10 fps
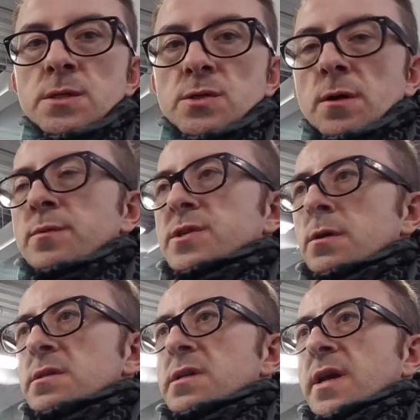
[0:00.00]
So I
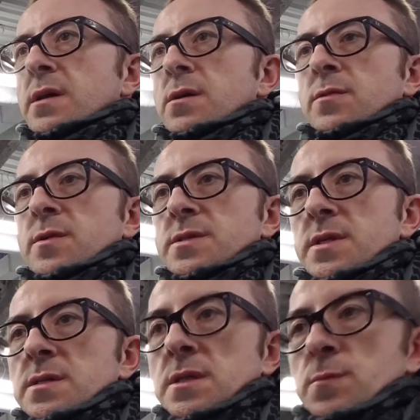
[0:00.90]
returned the Nikon
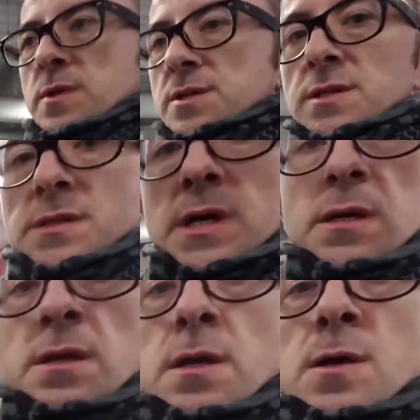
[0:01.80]
360, which is like
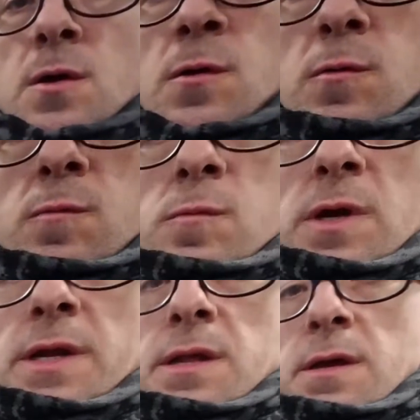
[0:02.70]

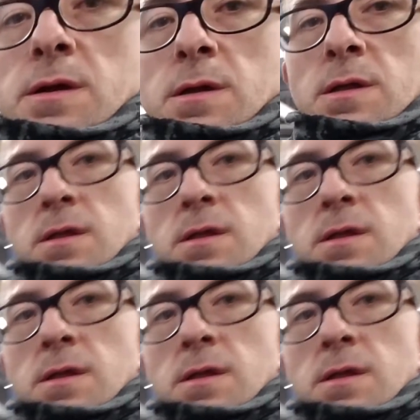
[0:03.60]
right here,